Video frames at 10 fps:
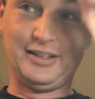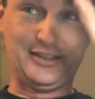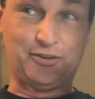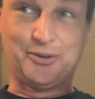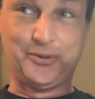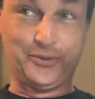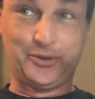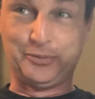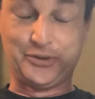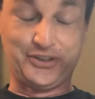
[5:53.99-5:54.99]
That's
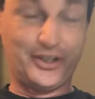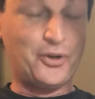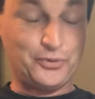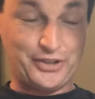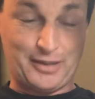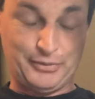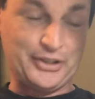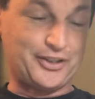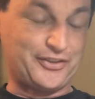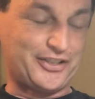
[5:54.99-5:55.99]
almost a whole topic
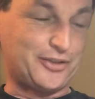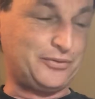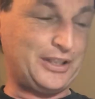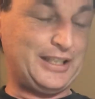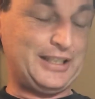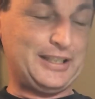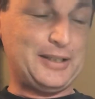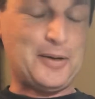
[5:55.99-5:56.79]
on itself.